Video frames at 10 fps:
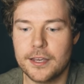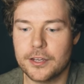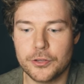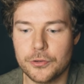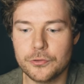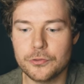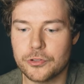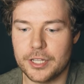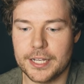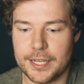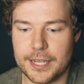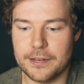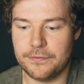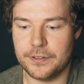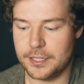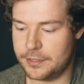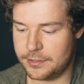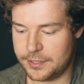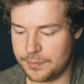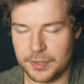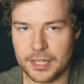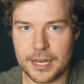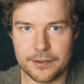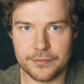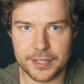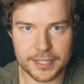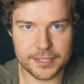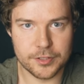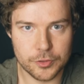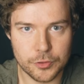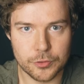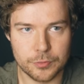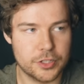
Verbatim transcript: huge like infinite supply of things to do,